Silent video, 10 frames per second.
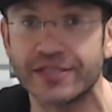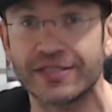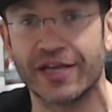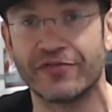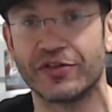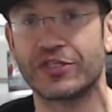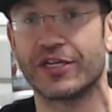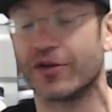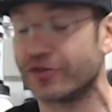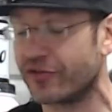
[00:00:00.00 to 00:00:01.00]
saving
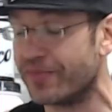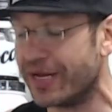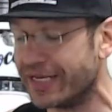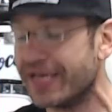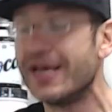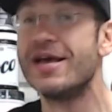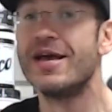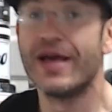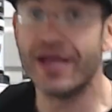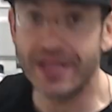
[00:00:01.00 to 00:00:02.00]
shitloads of money.
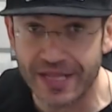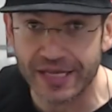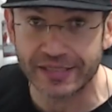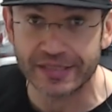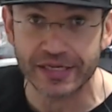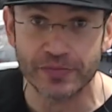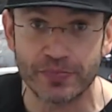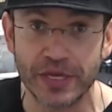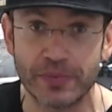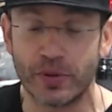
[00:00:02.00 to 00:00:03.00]
And listen,
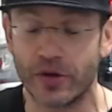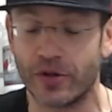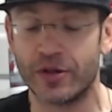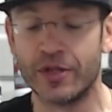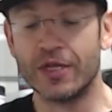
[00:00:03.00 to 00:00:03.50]
people,